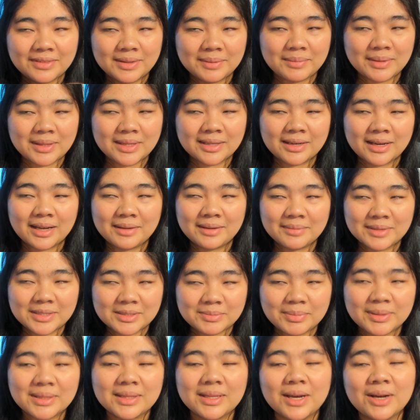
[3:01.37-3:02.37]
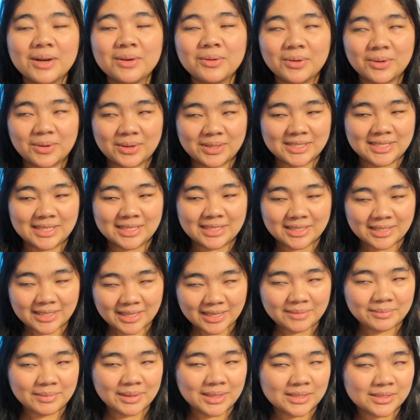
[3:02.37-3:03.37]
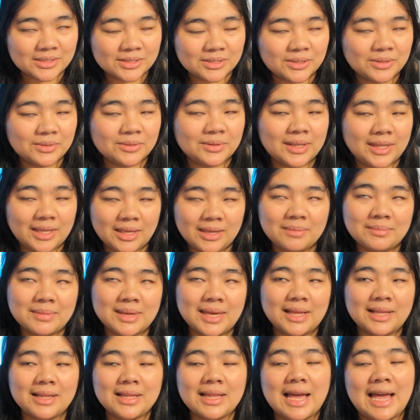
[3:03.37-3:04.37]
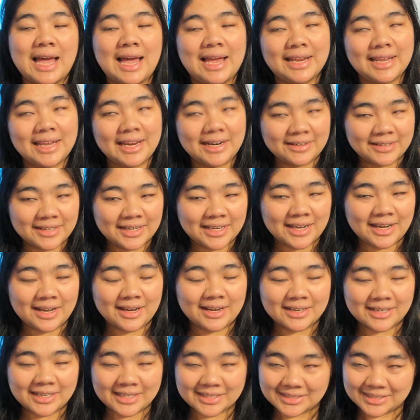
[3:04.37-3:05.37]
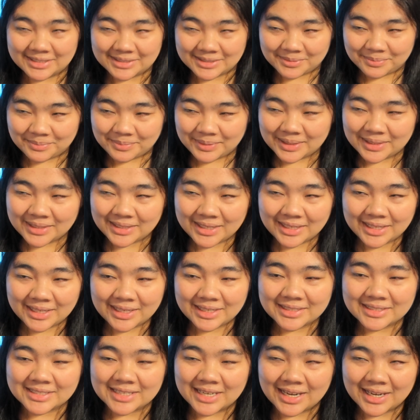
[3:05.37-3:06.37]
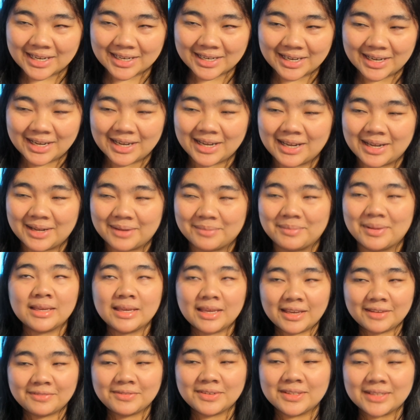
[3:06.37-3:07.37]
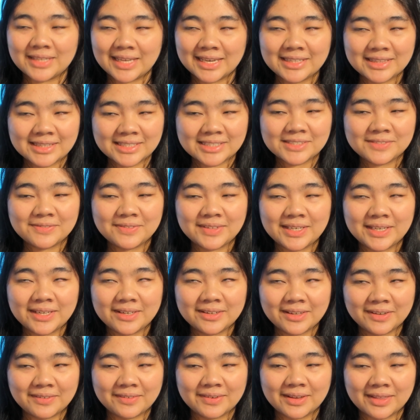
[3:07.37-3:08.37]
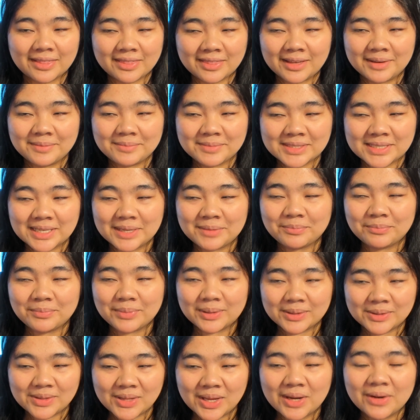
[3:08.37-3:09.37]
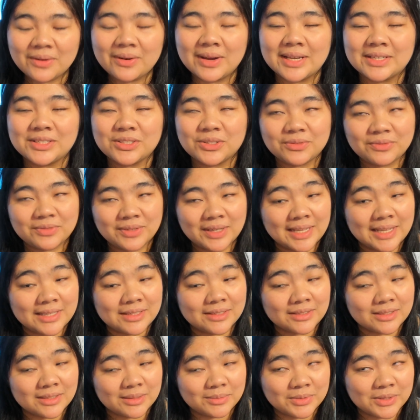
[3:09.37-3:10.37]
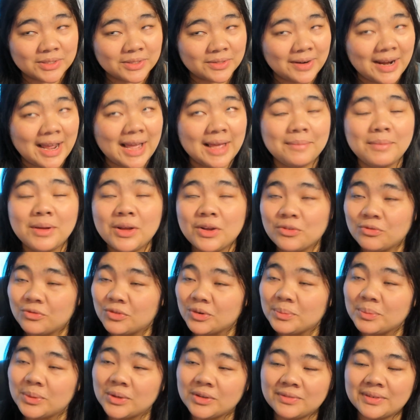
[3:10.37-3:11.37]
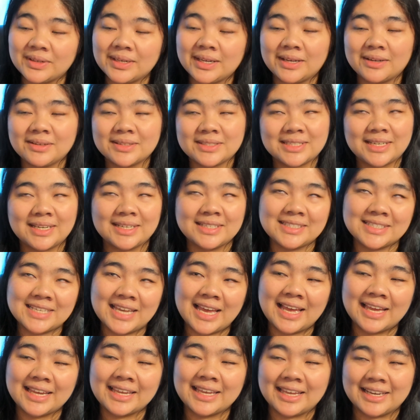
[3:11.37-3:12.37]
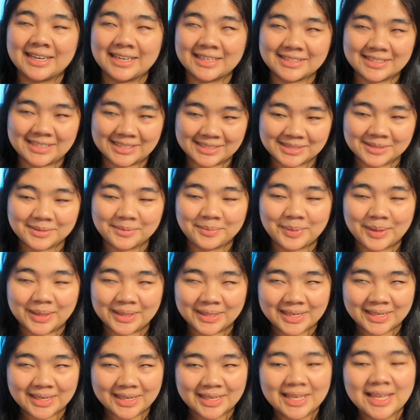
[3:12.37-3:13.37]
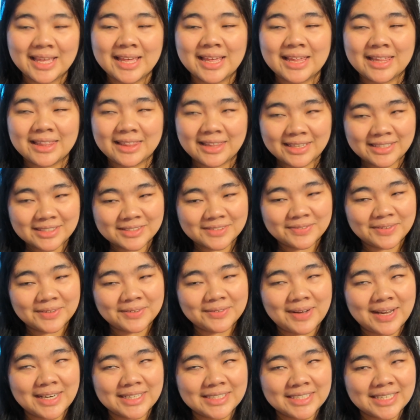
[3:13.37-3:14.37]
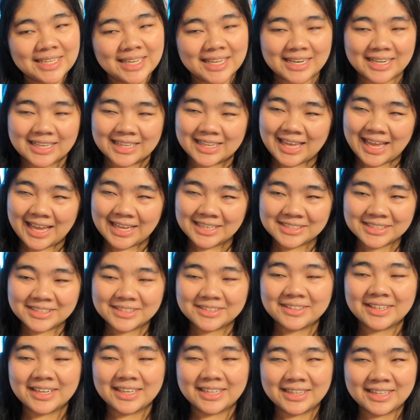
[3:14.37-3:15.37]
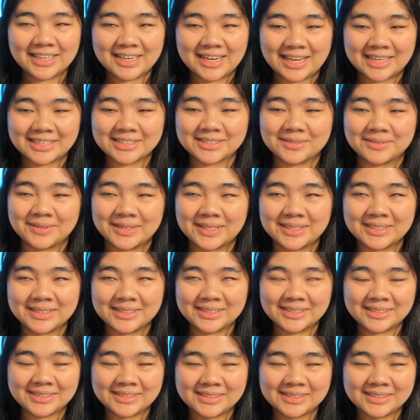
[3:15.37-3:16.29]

them in the comments below or send an email to email@carryonaccessibility.com. If you like this video, give it a thumbs up below, and don't forget to subscribe for more videos on tech and accessibility. Thanks for watching, and I'll catch you in the next one.